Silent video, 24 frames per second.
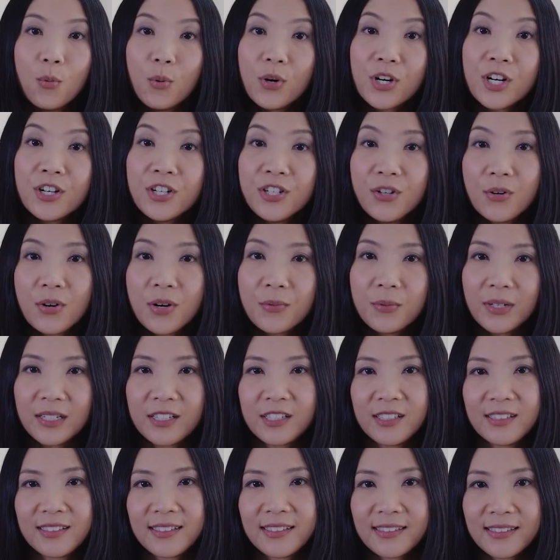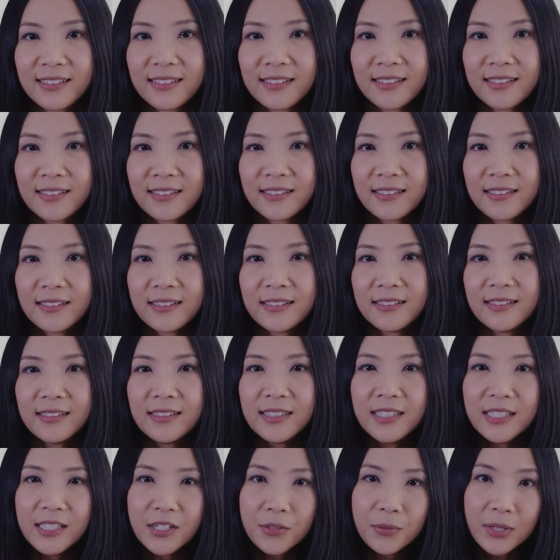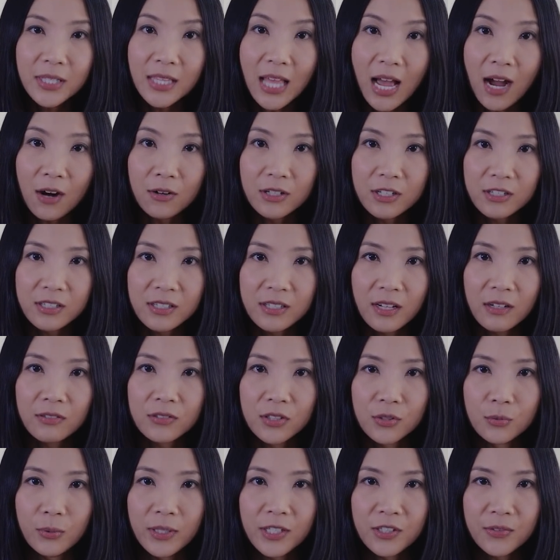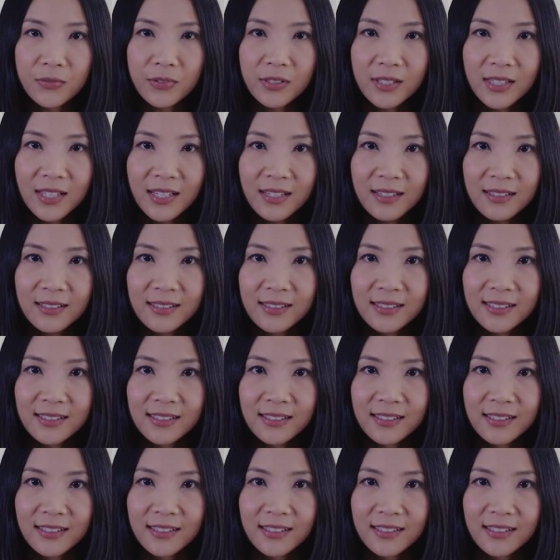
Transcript: What are your wishes? Do you allow yourself to wish for things?